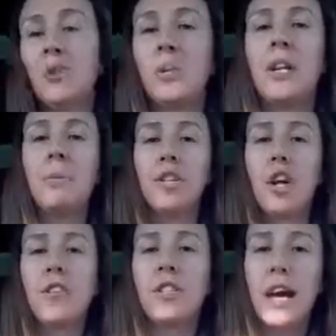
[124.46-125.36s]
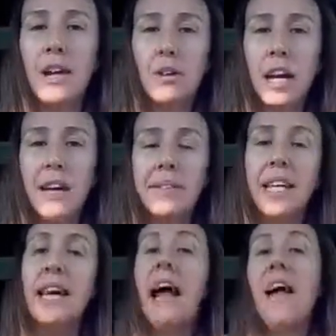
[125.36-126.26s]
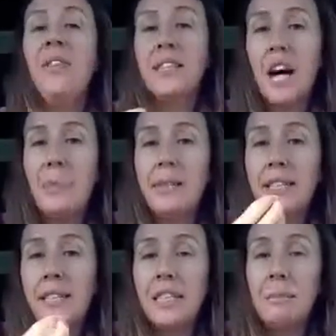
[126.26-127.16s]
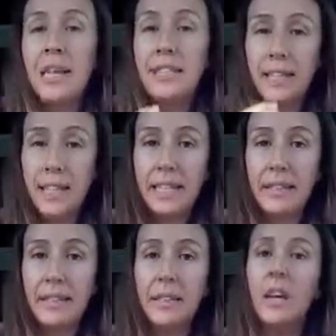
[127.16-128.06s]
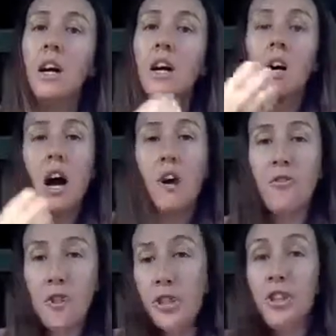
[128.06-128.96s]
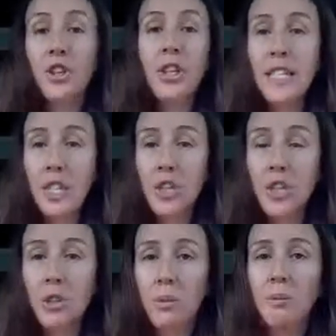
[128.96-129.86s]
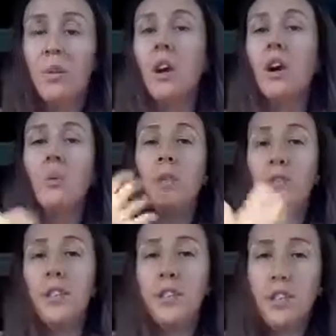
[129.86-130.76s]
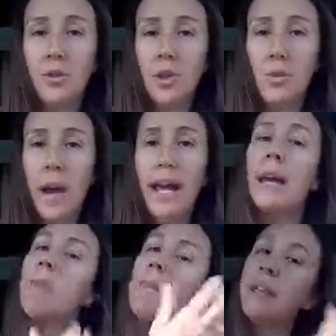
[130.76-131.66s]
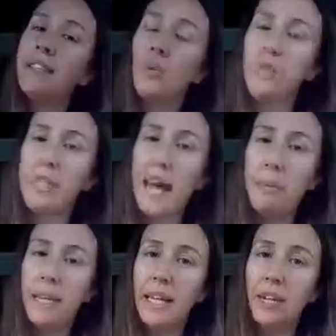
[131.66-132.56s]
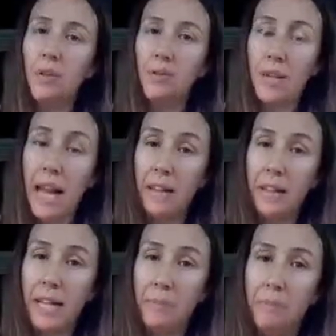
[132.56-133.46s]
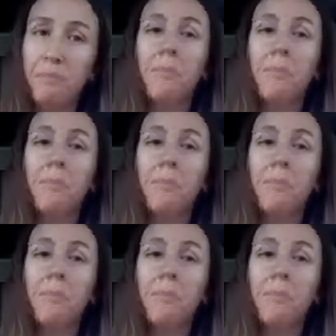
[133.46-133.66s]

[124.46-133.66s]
for pretty much our entire lives. And this opposite space is our feelings are conditional. We feel a certain way based on what's happening in our reality.